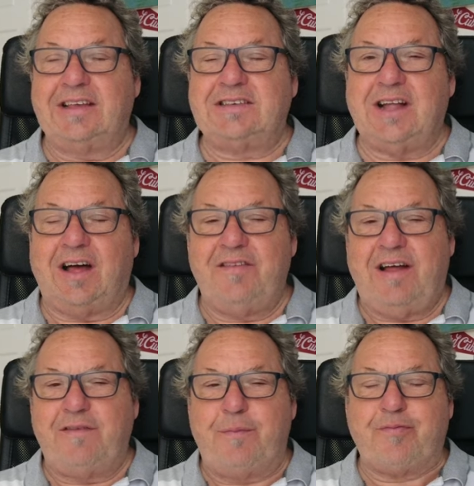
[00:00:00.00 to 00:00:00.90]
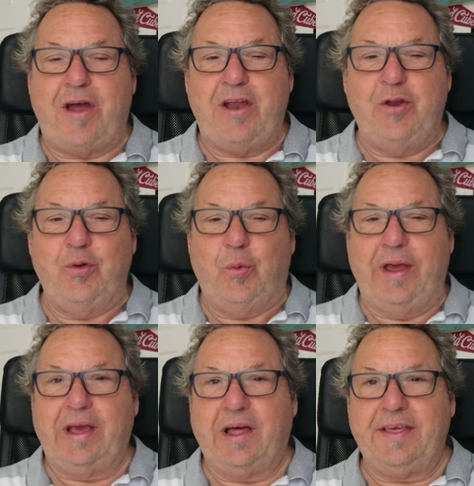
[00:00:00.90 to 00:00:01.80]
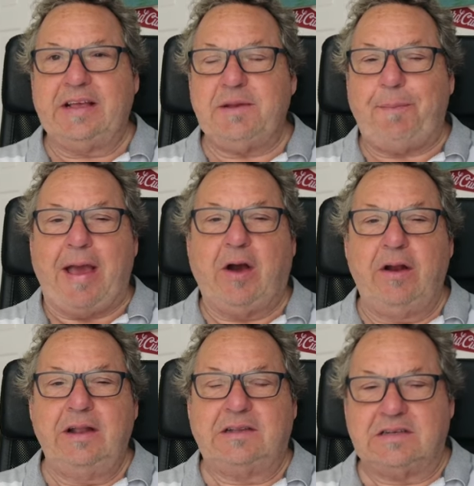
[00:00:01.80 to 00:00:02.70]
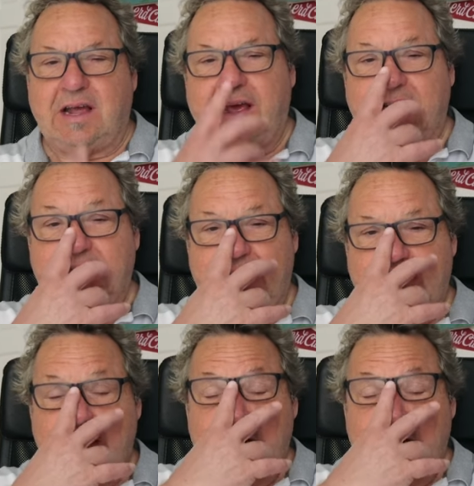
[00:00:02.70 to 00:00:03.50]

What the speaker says: Start of another brand new week. I think it's a bank holiday today, actually.